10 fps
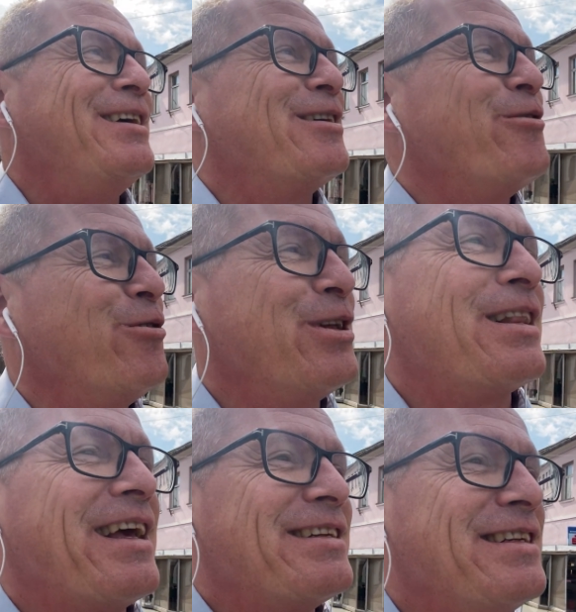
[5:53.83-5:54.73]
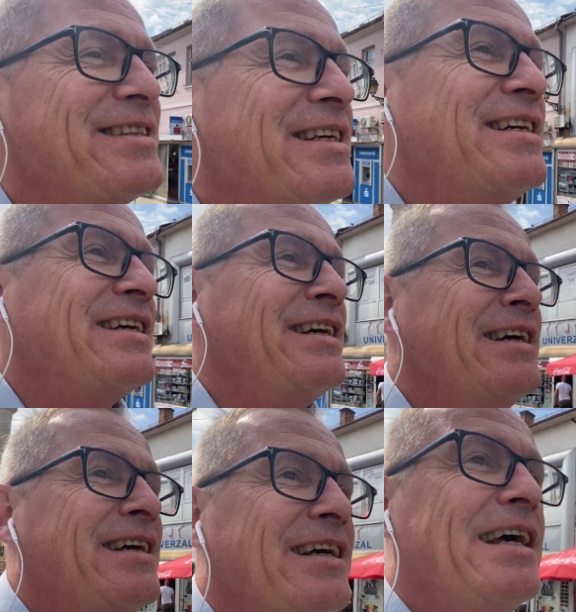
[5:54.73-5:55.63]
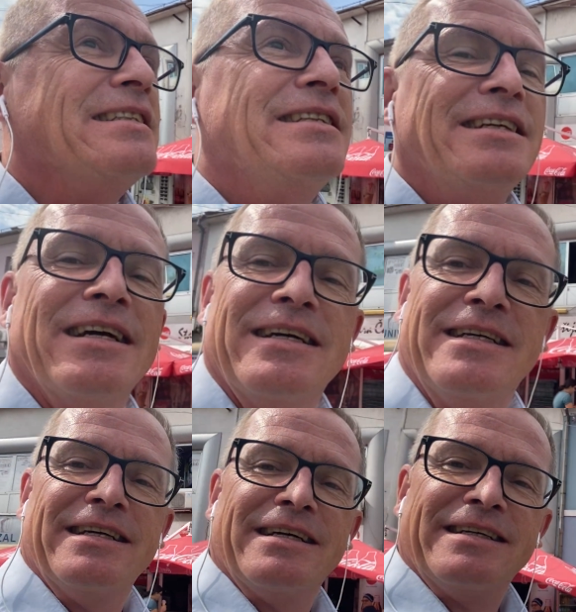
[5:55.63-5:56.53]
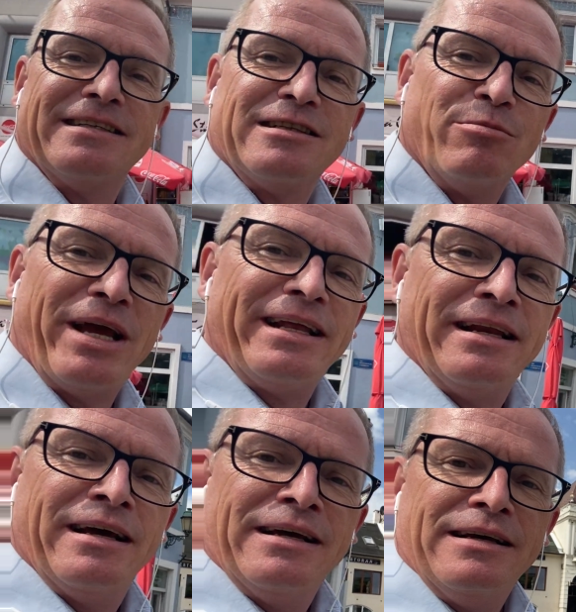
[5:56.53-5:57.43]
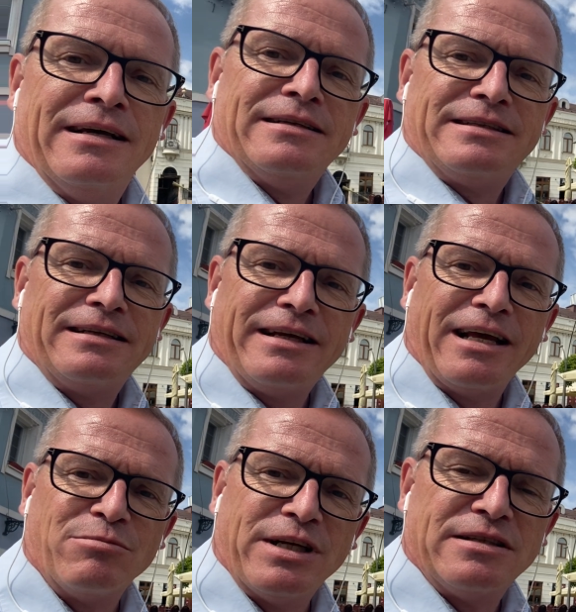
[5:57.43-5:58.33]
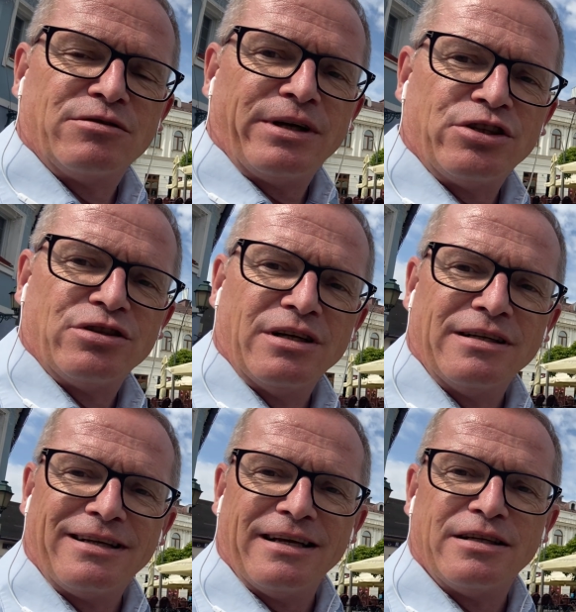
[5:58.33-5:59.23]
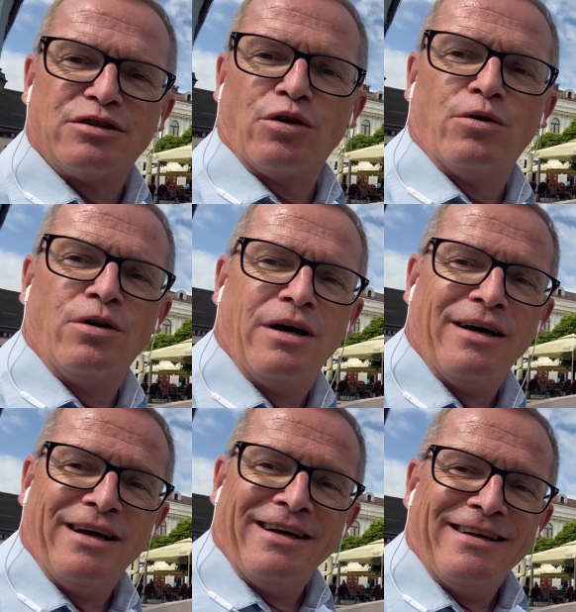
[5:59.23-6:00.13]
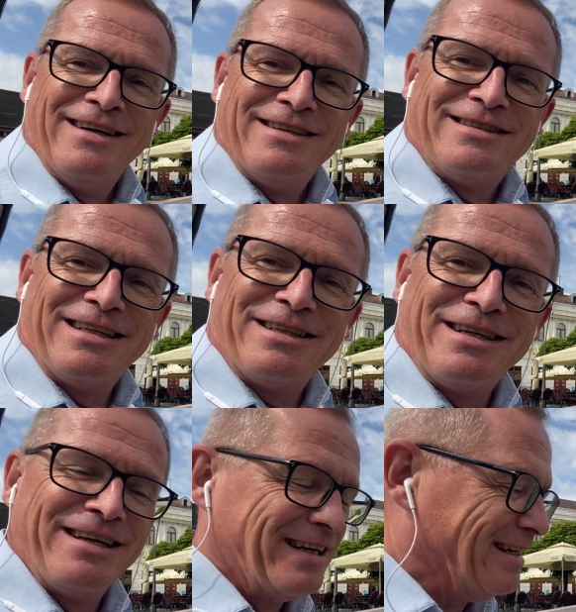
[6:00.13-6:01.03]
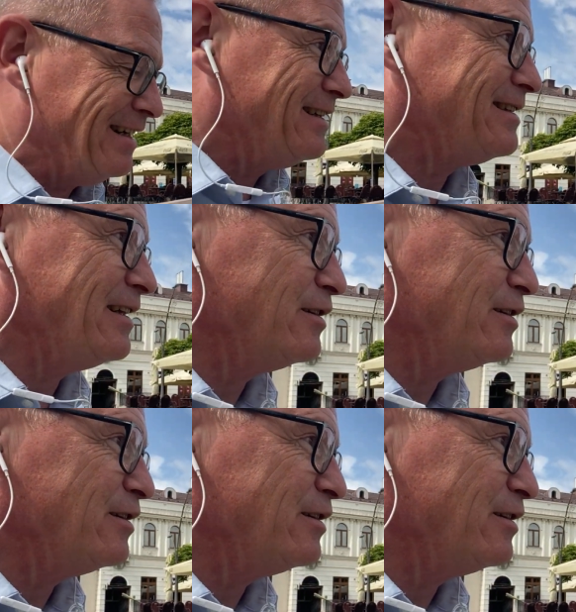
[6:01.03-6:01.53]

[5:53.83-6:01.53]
call it like this. And here is the main city administration, the Seoul city, the